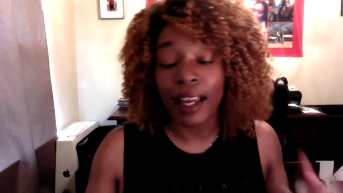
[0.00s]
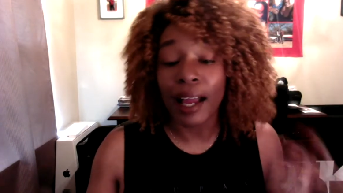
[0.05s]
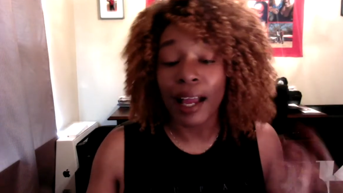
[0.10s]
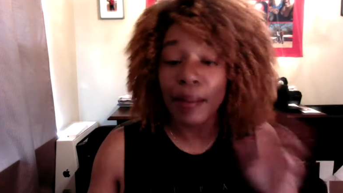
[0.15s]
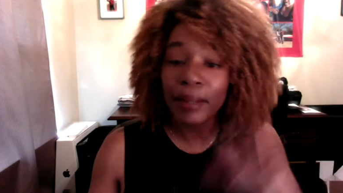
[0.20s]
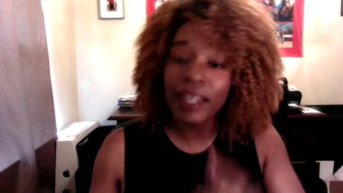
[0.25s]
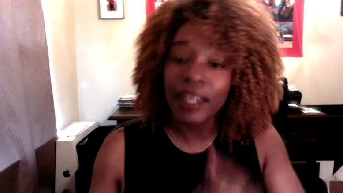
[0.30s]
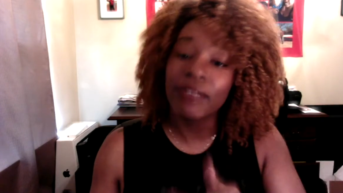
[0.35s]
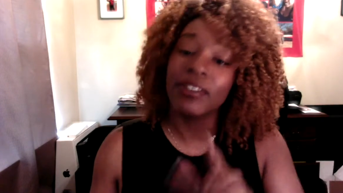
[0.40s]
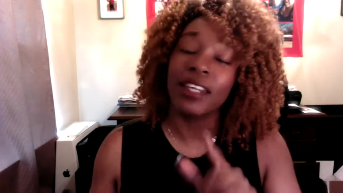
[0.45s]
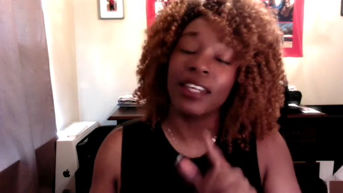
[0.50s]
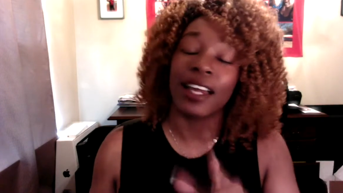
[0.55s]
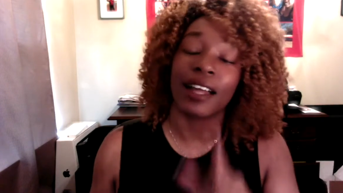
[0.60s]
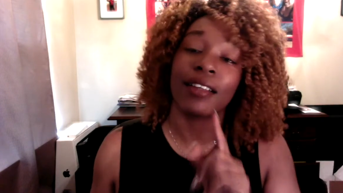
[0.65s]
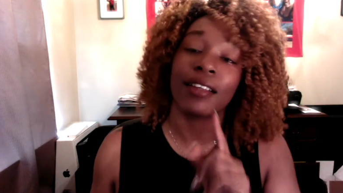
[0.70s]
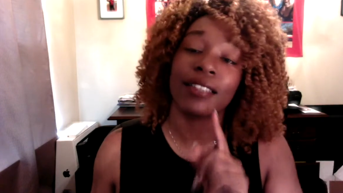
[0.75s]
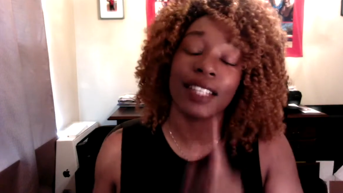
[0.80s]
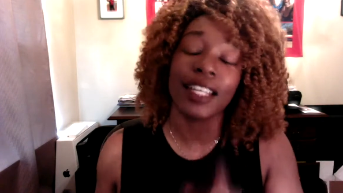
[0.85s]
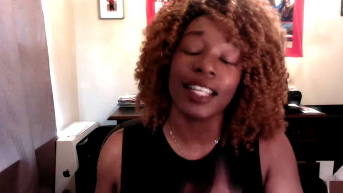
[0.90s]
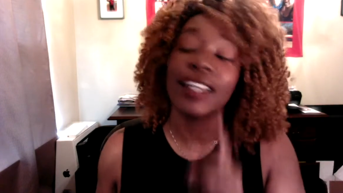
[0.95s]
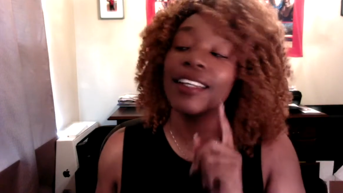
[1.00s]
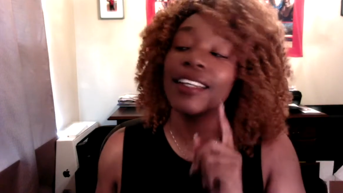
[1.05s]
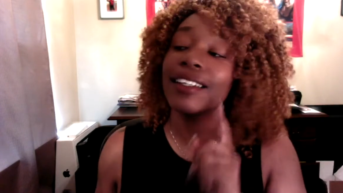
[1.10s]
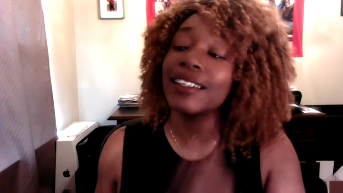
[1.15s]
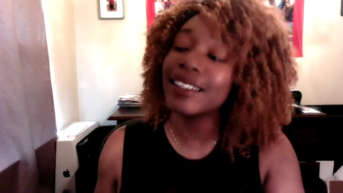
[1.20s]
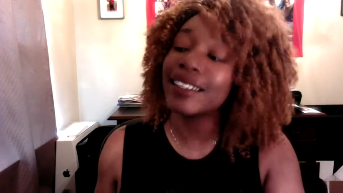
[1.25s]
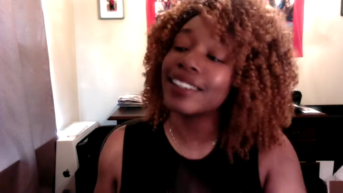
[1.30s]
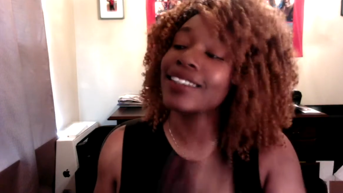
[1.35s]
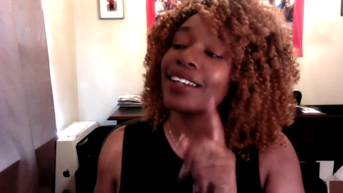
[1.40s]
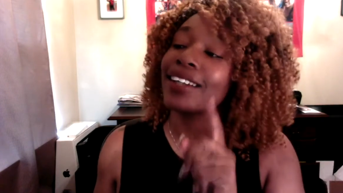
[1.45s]
I'm giving y'all
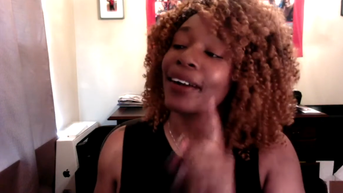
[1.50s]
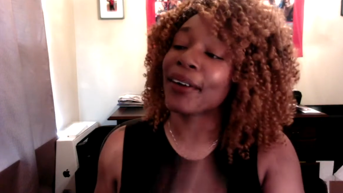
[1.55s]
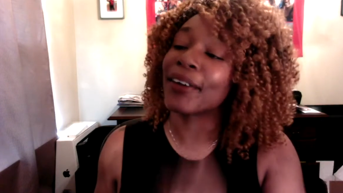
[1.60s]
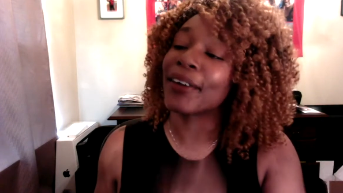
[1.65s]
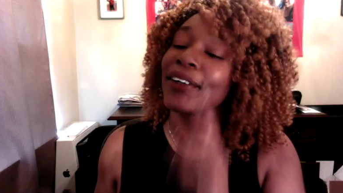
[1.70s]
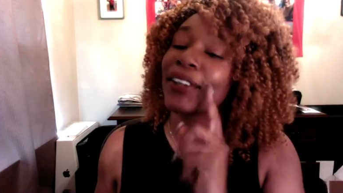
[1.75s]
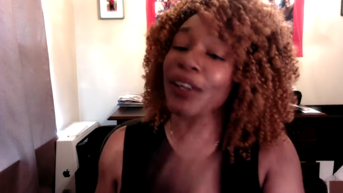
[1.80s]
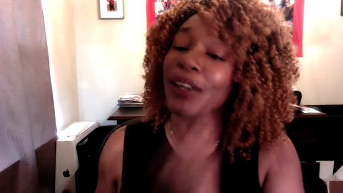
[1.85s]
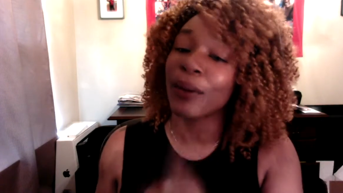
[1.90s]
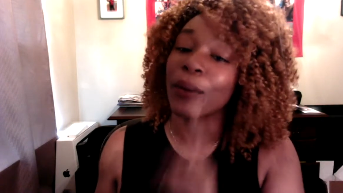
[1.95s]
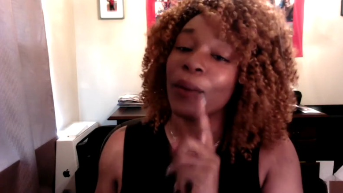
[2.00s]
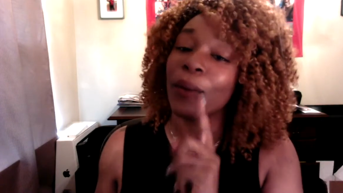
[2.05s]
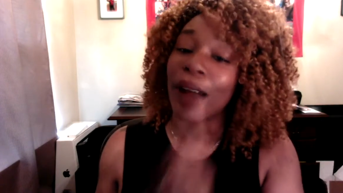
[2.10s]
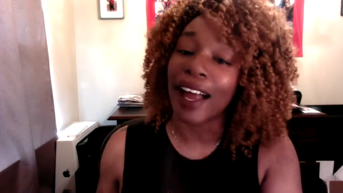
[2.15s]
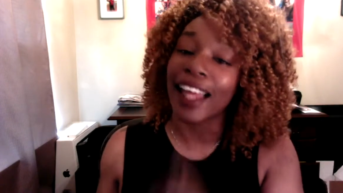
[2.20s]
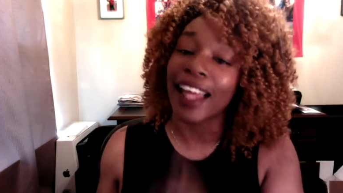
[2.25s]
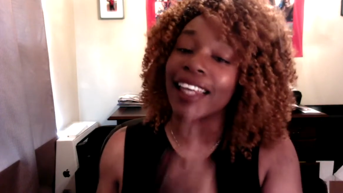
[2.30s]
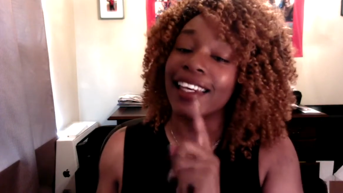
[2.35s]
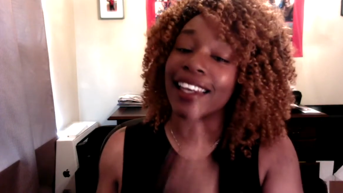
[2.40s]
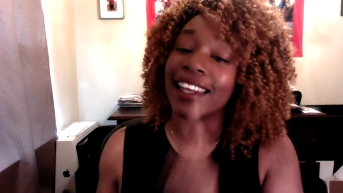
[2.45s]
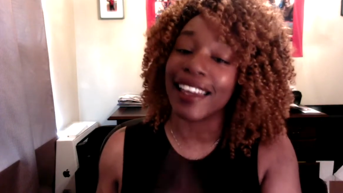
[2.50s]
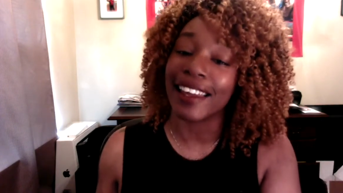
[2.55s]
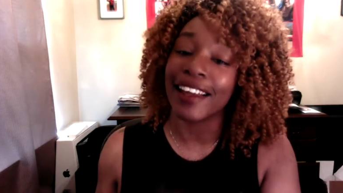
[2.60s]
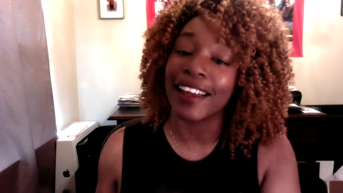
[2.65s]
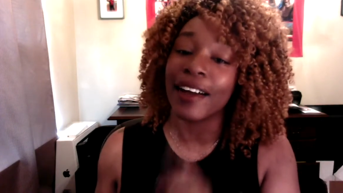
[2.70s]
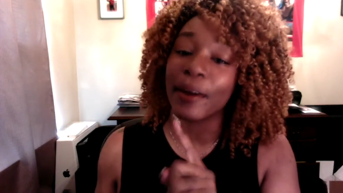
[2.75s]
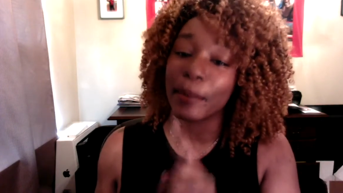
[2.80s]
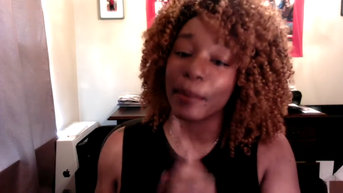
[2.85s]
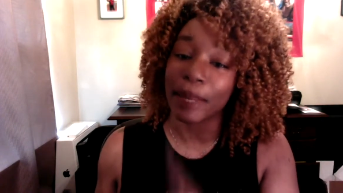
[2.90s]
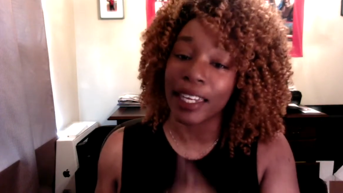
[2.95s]
Tina Turner right
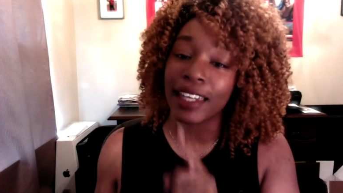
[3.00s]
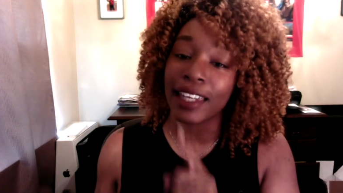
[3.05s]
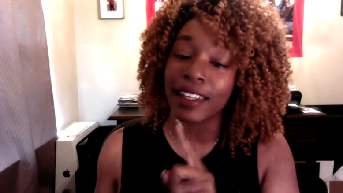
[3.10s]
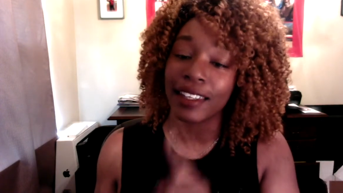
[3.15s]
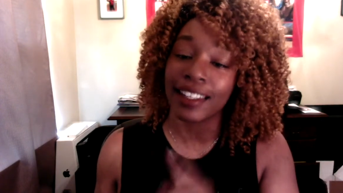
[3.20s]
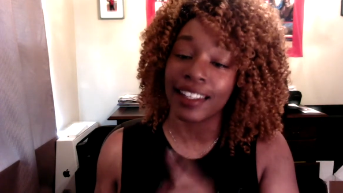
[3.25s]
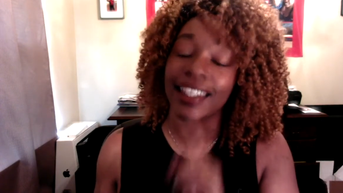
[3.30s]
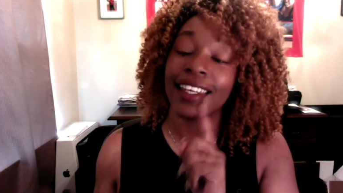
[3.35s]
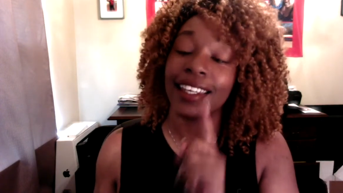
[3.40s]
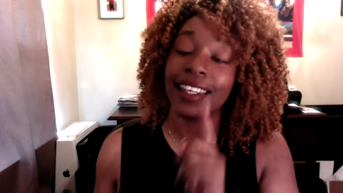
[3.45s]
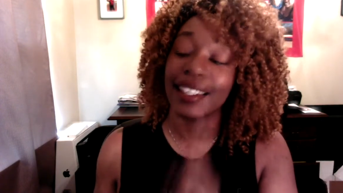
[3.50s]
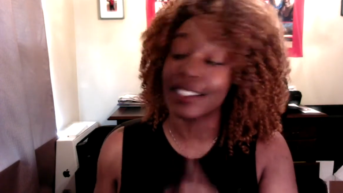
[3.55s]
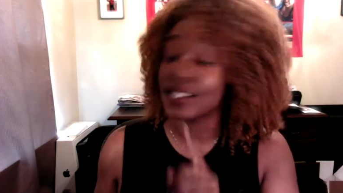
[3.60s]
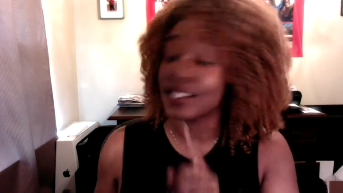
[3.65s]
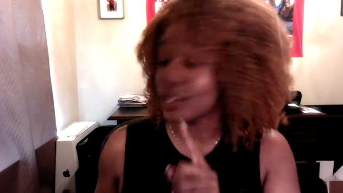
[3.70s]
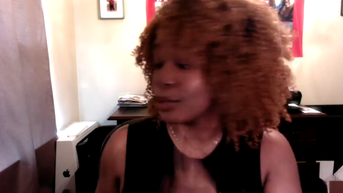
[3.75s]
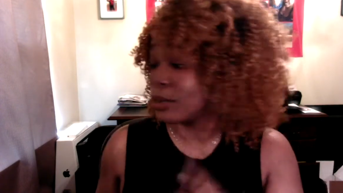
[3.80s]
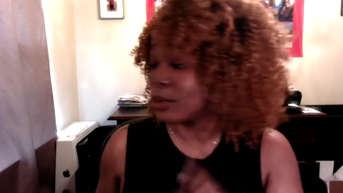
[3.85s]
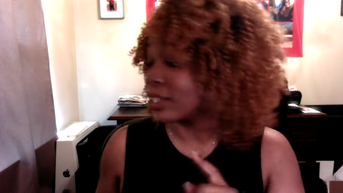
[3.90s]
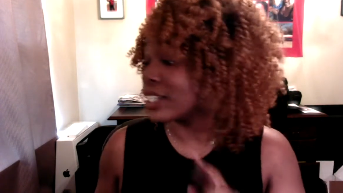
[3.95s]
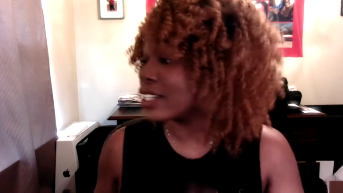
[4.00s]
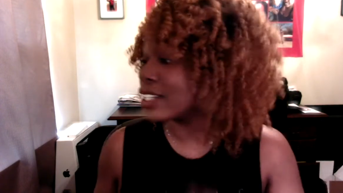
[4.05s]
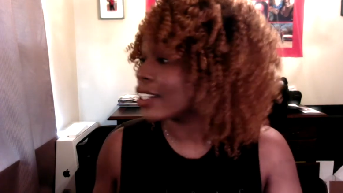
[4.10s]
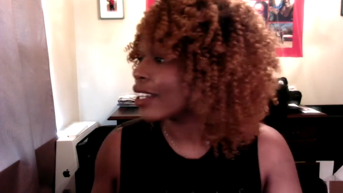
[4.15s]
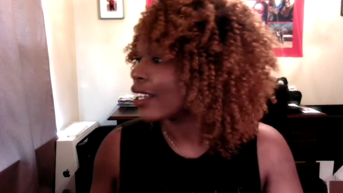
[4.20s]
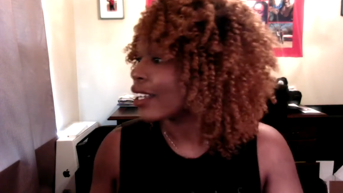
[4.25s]
now, bitch. Get into it.